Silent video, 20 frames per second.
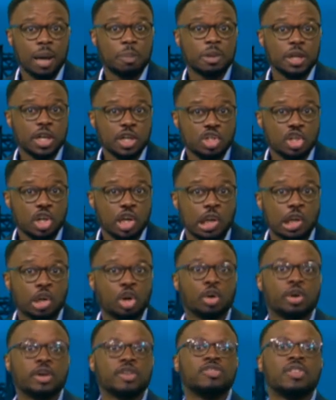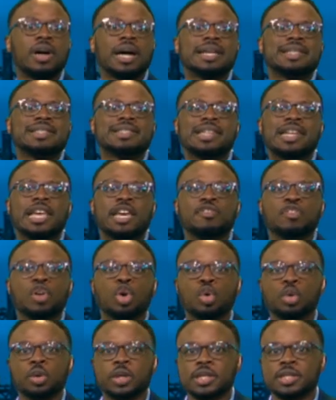appear to glorify
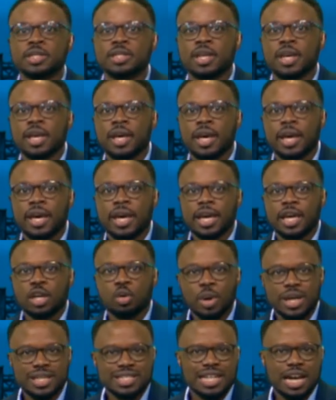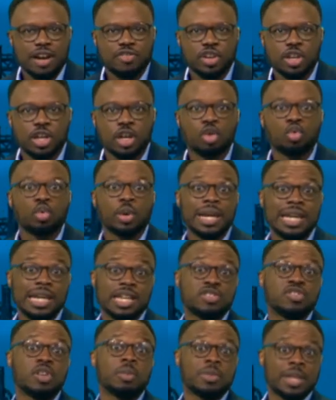slave owners. In West Africa,
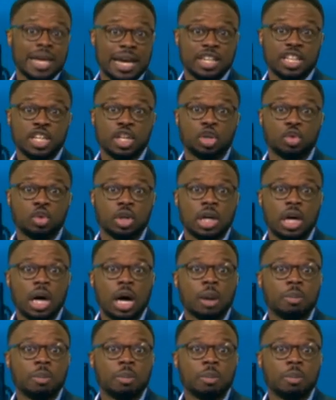relics from that era